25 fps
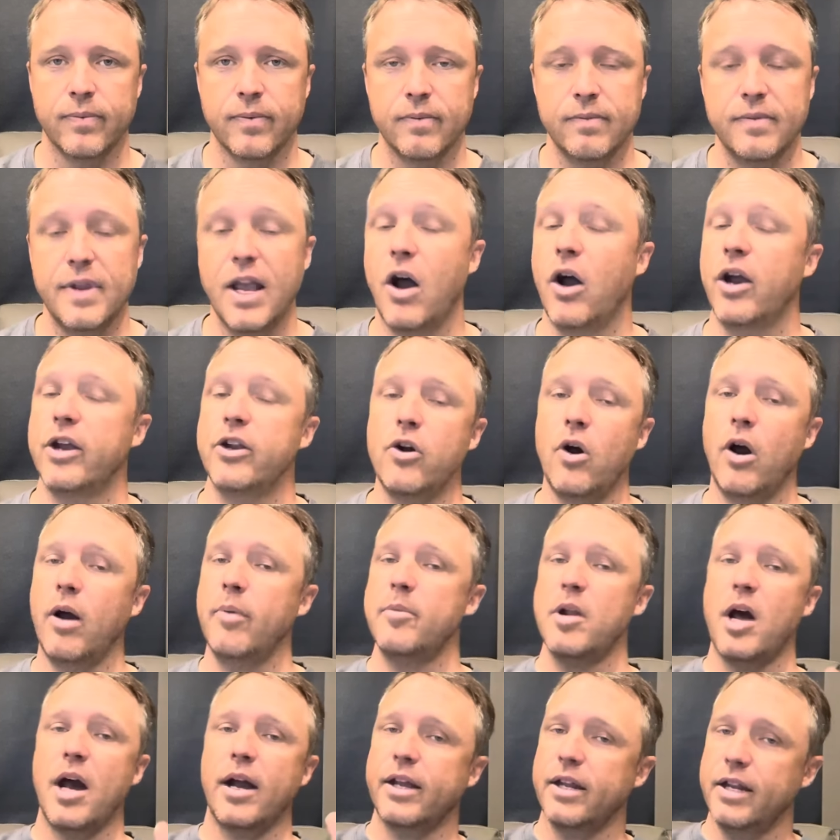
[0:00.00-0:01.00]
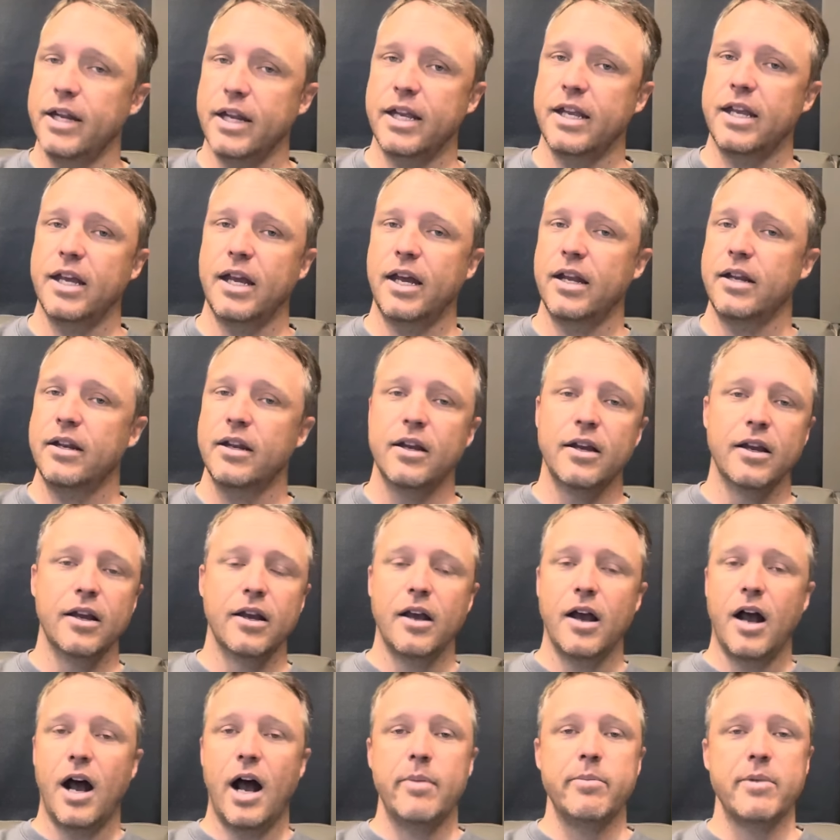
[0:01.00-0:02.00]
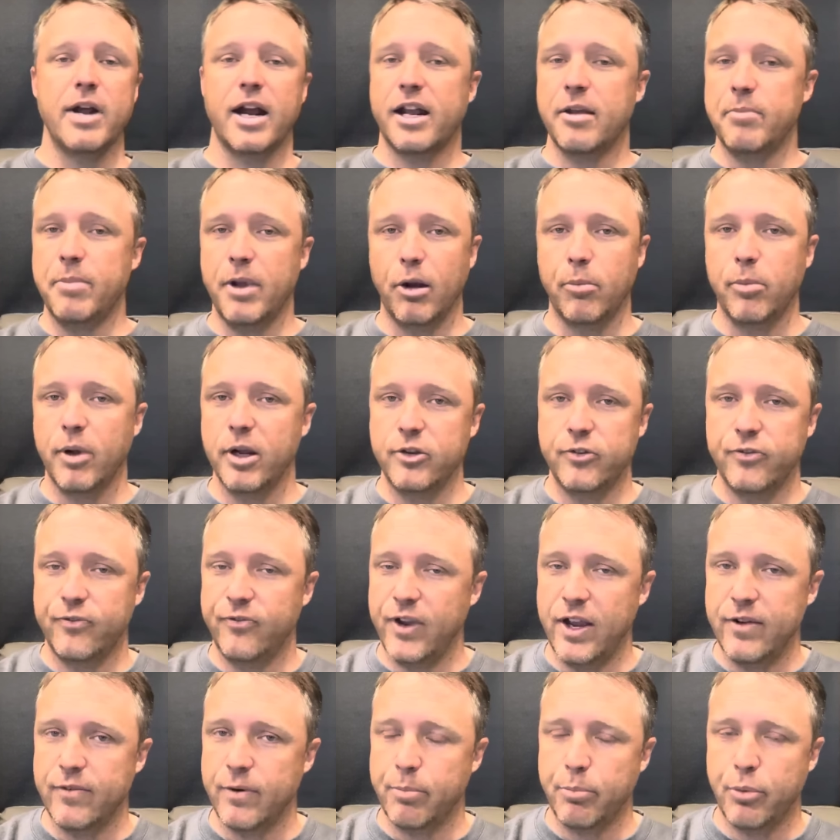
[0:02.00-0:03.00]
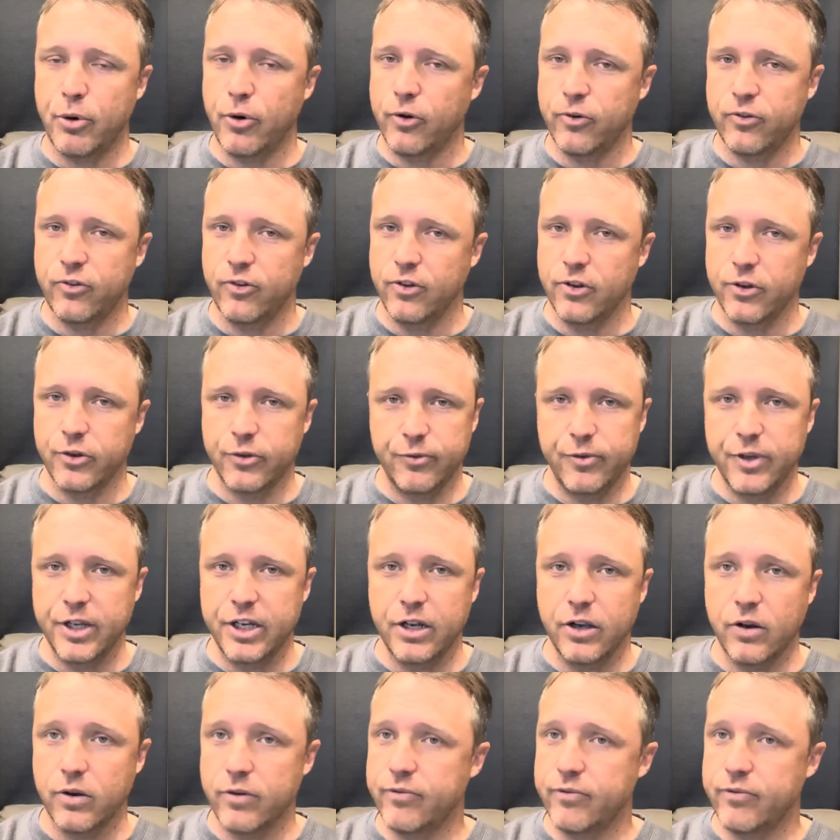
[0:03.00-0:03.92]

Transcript: Now, I know I'm not going to get, I'm not going to be everybody's favorite person in this video.